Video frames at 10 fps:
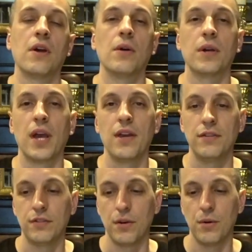Okay,
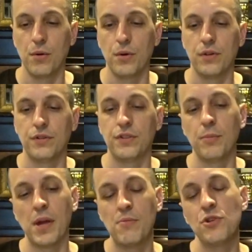so
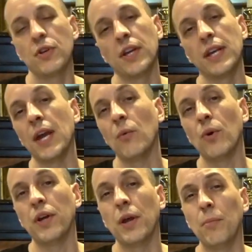sometimes you can get
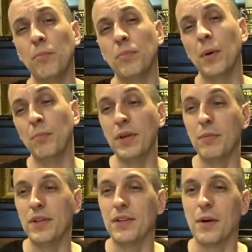one, a, a
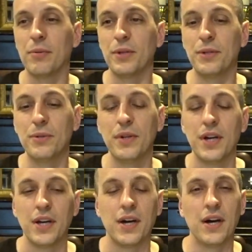BBW,
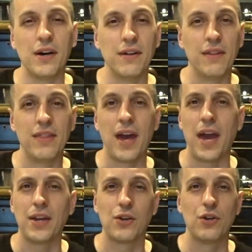uh,
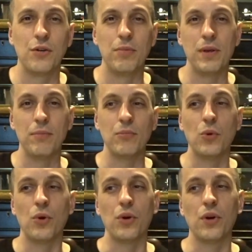that could be
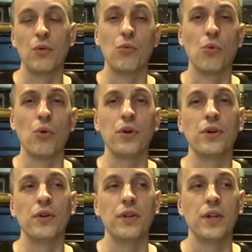more
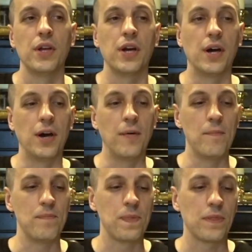royal,
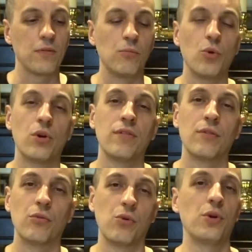um, more of
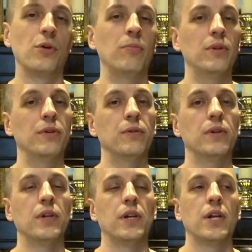a royal blue.
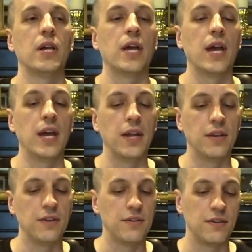
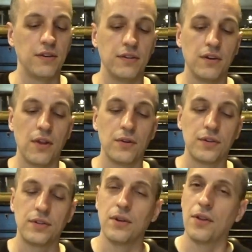And
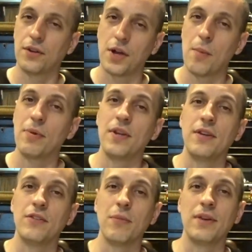other, other
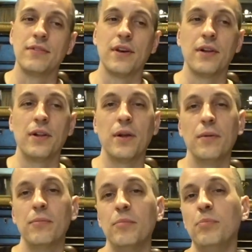companies may sell a